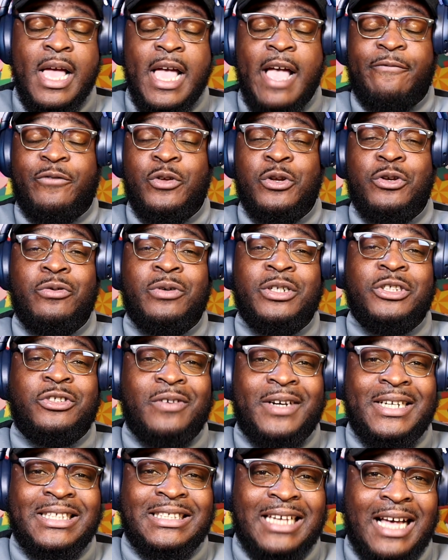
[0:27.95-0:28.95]
If you do
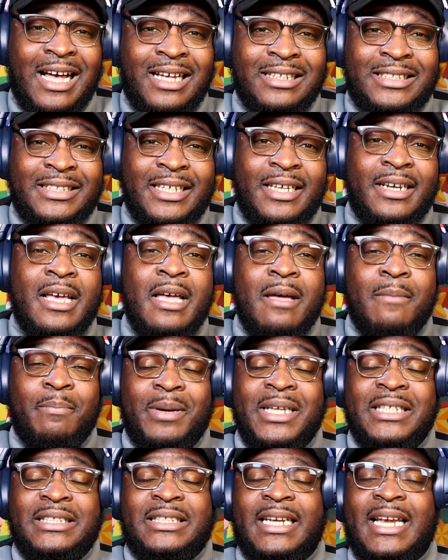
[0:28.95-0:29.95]
enjoy this content,
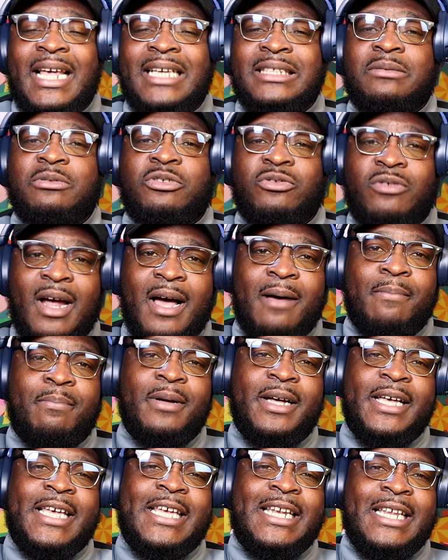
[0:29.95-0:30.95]
please hit that subscribe
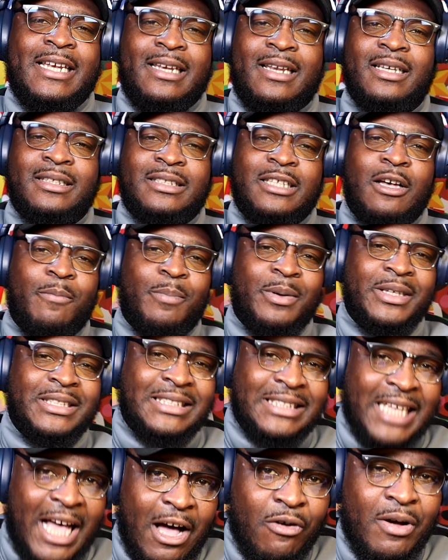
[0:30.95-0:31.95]
button. It does help
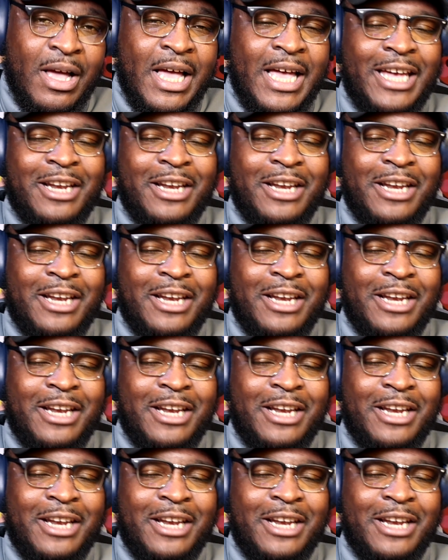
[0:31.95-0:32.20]
us out.